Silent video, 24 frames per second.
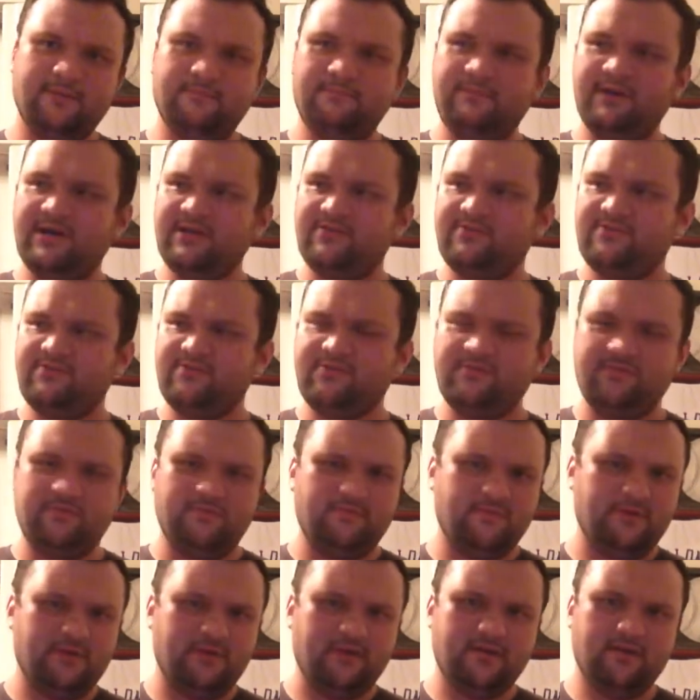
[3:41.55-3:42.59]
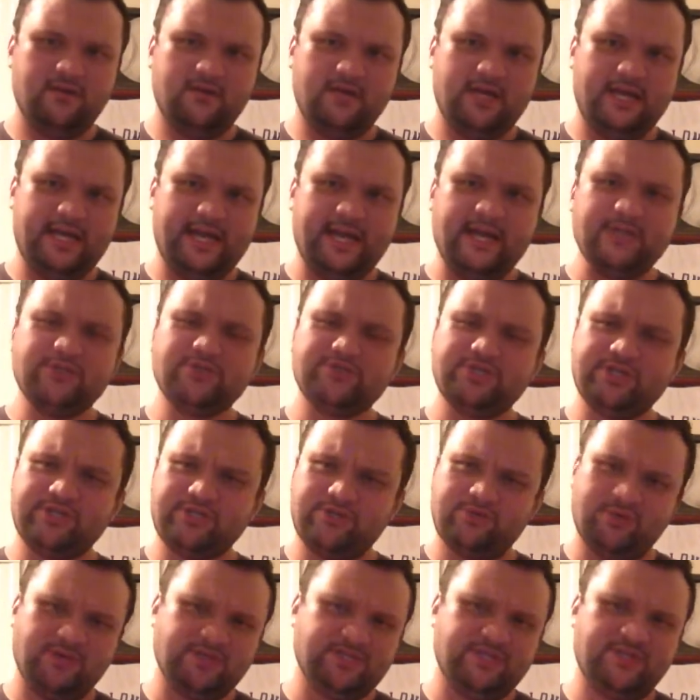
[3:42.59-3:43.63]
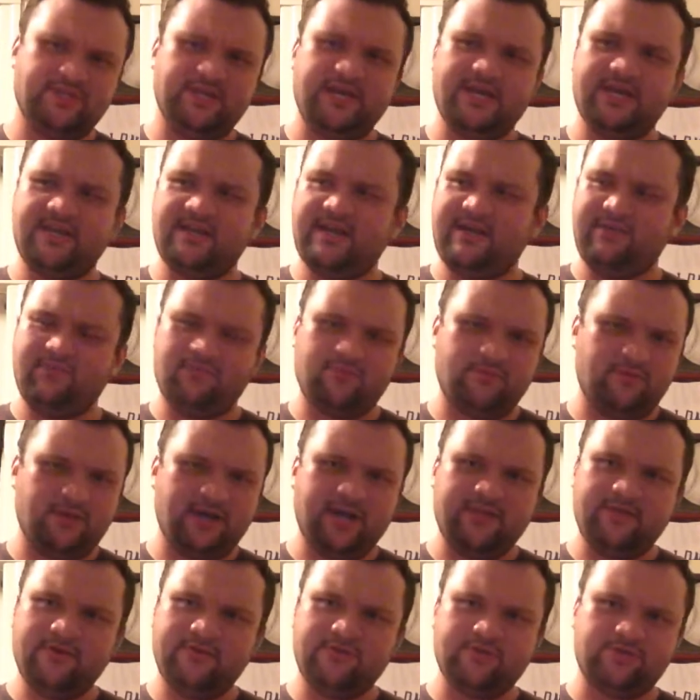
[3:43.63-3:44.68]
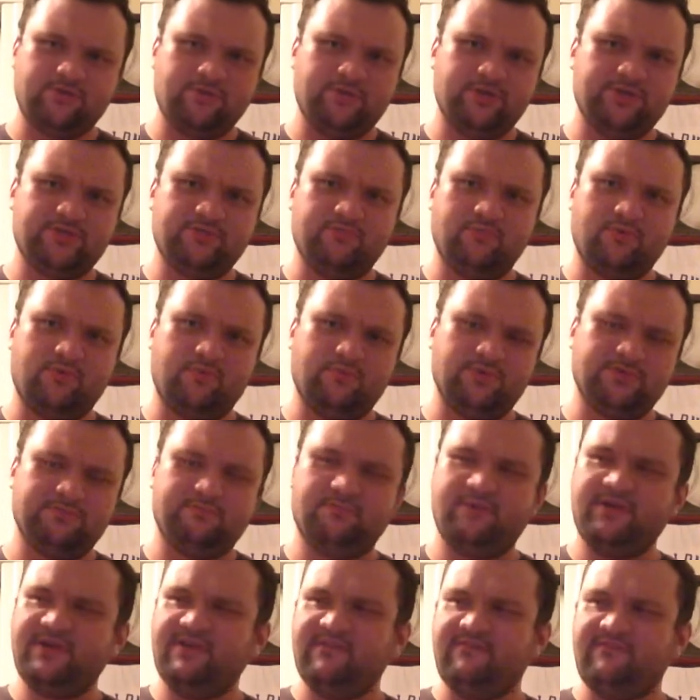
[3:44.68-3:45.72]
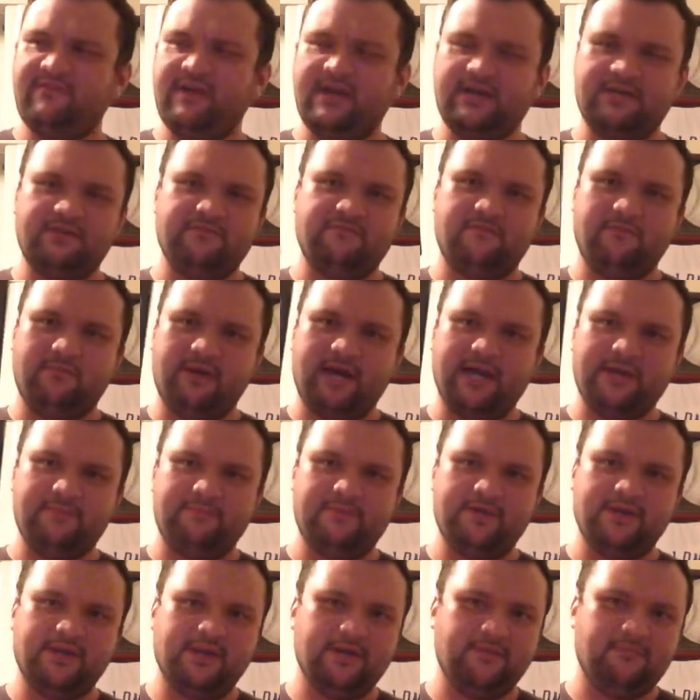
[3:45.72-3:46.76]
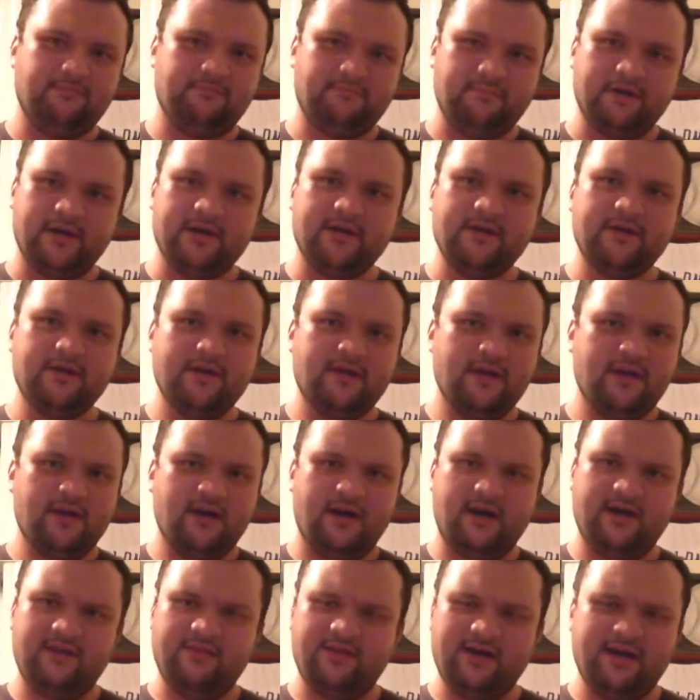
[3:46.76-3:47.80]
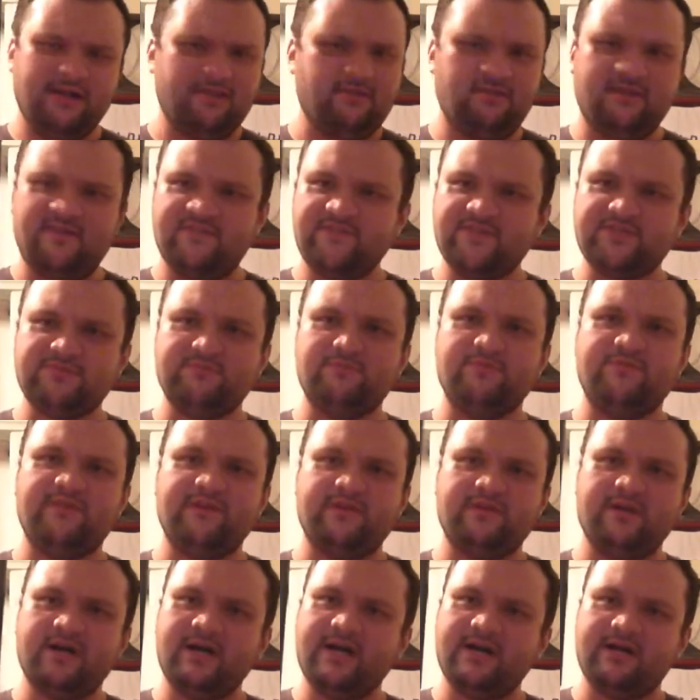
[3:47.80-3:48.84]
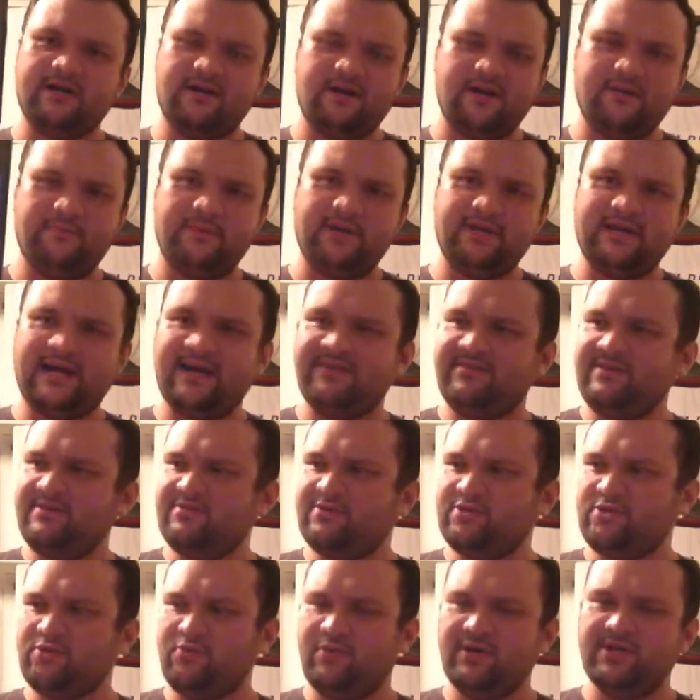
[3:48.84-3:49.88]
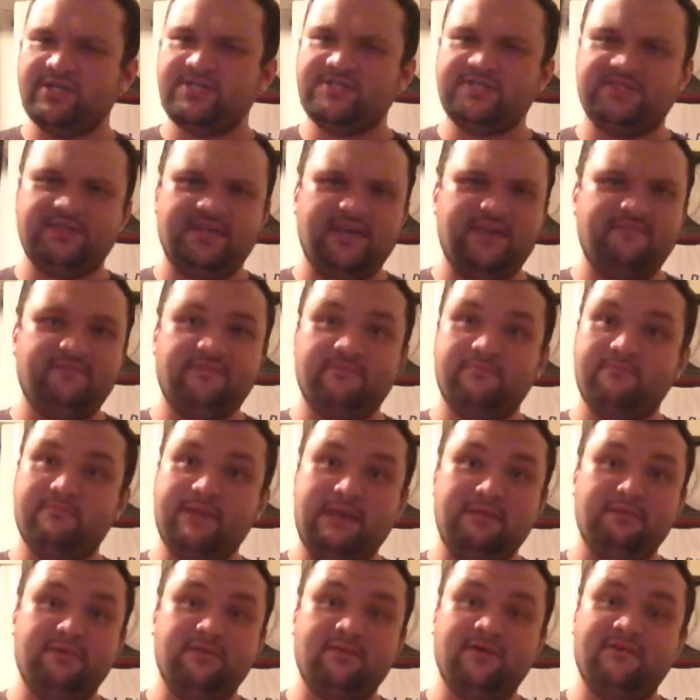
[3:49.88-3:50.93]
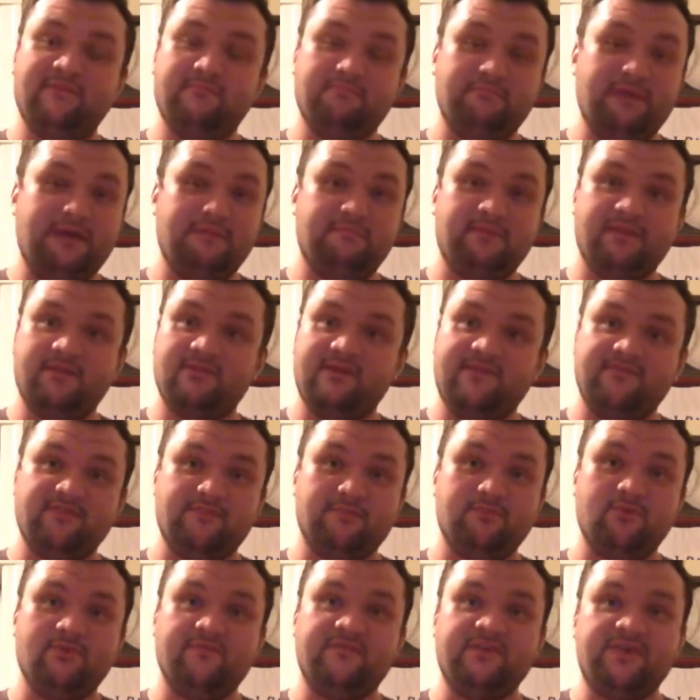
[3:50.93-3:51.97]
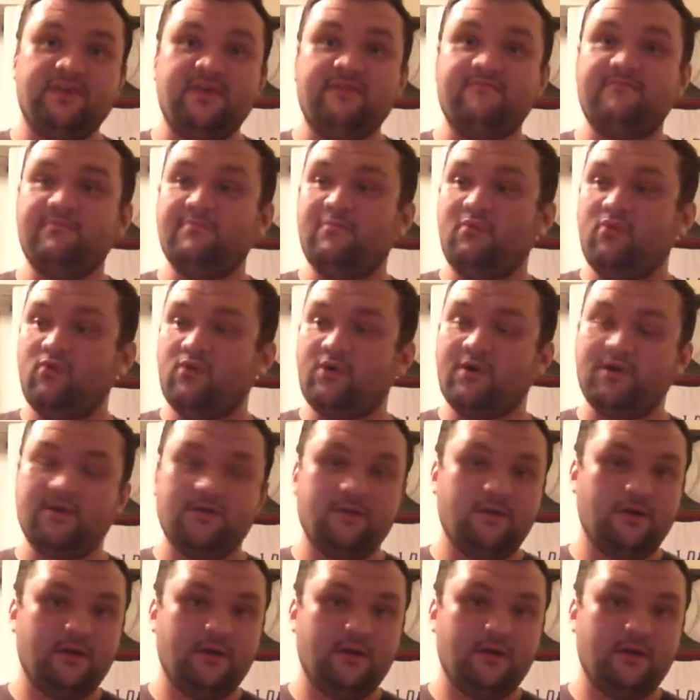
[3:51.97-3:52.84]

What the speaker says: But interesting twist at the end. I thought the twist board was pretty effective in my opinion, but I love this movie a lot. I mean, I think the twist even made me love the movie even more.